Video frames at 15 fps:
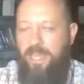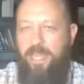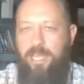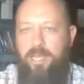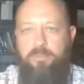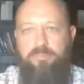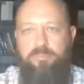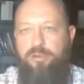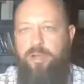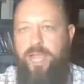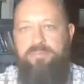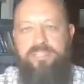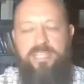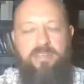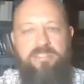and
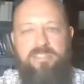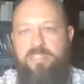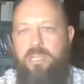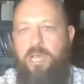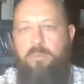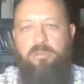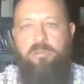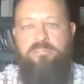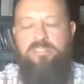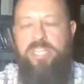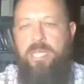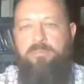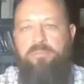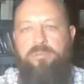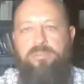perhaps give us a couple
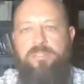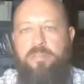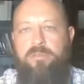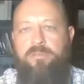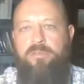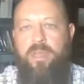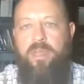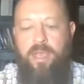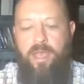examples of